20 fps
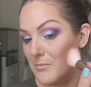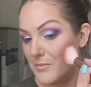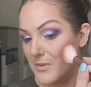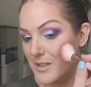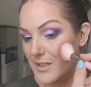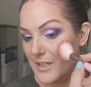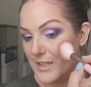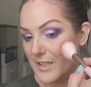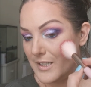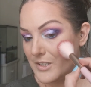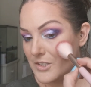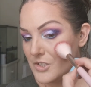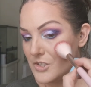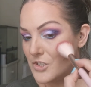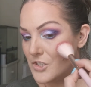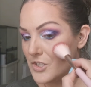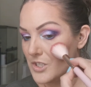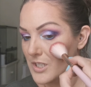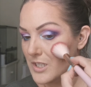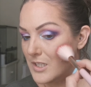my
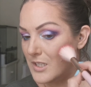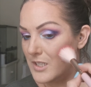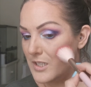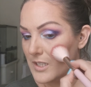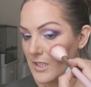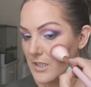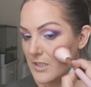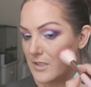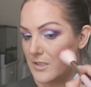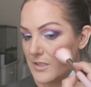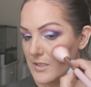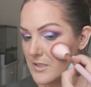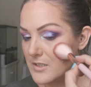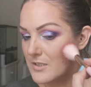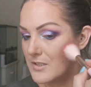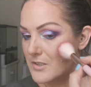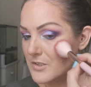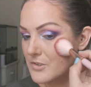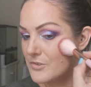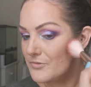
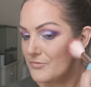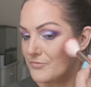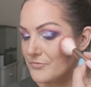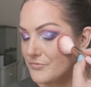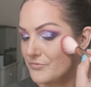cheeks.